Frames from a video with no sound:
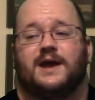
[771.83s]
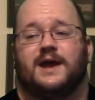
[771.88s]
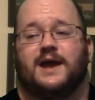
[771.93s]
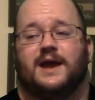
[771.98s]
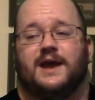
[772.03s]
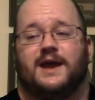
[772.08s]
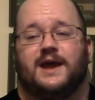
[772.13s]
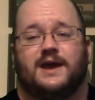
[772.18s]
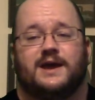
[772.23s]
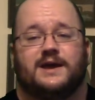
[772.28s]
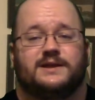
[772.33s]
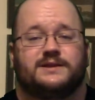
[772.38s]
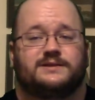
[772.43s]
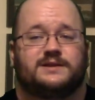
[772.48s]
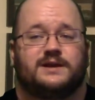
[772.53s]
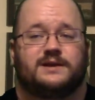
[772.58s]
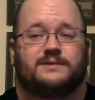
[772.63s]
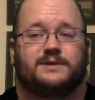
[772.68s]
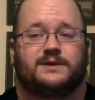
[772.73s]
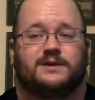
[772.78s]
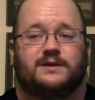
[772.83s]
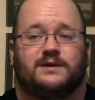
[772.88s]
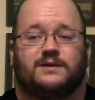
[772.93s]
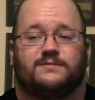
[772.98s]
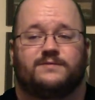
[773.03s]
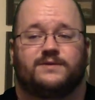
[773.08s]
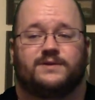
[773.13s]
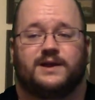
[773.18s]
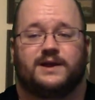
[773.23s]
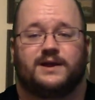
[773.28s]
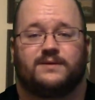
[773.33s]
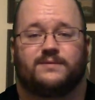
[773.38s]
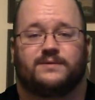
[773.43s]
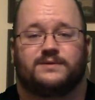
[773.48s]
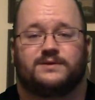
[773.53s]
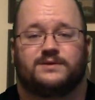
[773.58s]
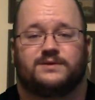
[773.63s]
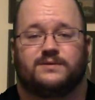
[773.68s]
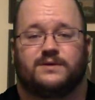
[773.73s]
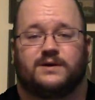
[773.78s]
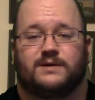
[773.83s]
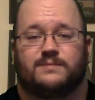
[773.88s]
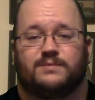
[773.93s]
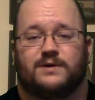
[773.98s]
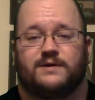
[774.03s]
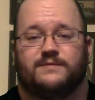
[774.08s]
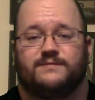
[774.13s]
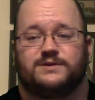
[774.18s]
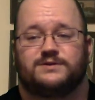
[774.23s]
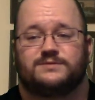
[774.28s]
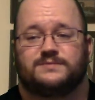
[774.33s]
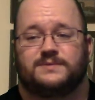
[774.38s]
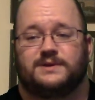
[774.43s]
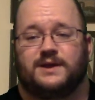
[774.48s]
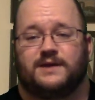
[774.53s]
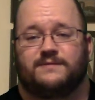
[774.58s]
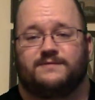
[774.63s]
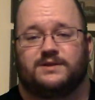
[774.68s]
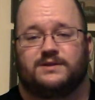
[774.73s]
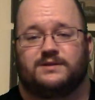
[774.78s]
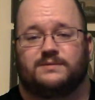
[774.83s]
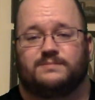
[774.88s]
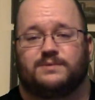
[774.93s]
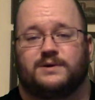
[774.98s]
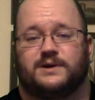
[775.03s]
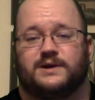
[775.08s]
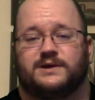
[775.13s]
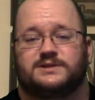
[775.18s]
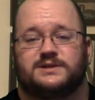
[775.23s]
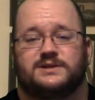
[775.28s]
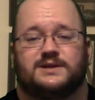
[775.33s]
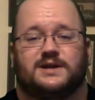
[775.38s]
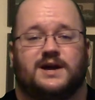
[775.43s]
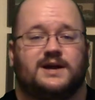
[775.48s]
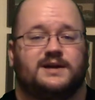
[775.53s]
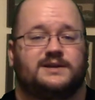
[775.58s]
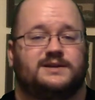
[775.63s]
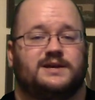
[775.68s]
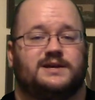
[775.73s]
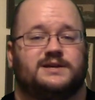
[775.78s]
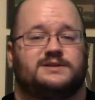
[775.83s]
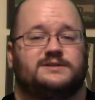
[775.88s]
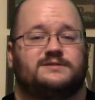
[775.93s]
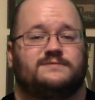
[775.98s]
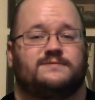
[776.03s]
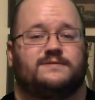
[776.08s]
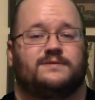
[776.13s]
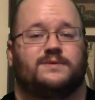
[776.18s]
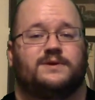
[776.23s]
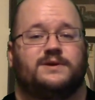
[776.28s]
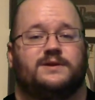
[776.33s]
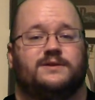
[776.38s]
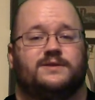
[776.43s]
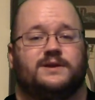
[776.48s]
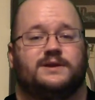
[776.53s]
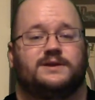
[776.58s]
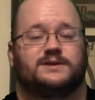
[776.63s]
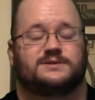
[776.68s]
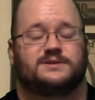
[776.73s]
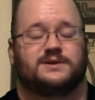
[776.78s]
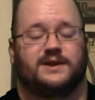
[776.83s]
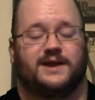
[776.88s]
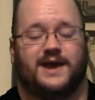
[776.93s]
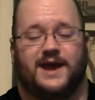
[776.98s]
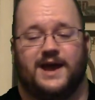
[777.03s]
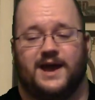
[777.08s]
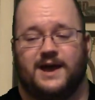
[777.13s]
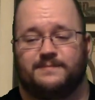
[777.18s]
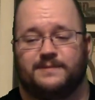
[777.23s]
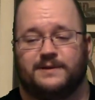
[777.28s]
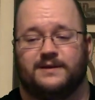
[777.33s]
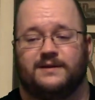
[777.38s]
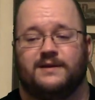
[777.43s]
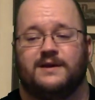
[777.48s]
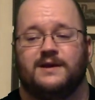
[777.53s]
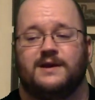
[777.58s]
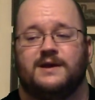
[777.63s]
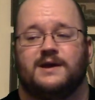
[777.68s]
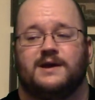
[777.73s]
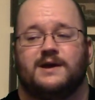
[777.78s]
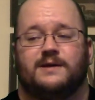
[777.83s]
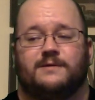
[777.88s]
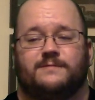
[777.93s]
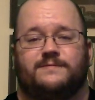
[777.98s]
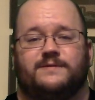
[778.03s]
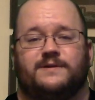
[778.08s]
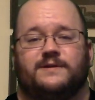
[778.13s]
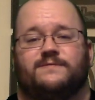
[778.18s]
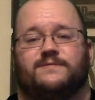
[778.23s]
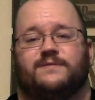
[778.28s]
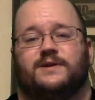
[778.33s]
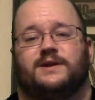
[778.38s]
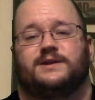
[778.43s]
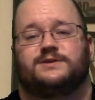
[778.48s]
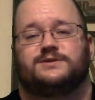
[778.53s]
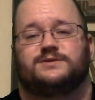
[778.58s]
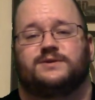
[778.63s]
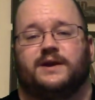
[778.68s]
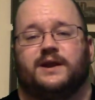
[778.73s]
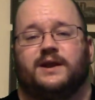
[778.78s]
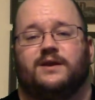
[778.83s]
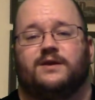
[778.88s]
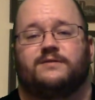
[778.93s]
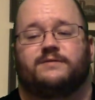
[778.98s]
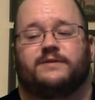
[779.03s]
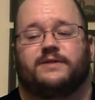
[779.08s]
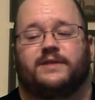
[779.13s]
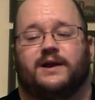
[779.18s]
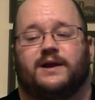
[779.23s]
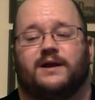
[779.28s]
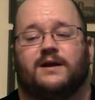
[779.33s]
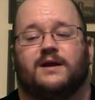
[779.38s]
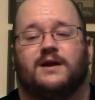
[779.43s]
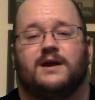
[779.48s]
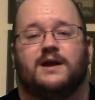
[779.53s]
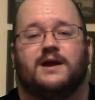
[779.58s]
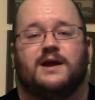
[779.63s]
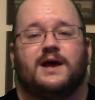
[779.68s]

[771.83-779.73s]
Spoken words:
And tell me over there. We'll do our previews. We have a little prediction contest for what you think is going to happen. Feel free to join in over there.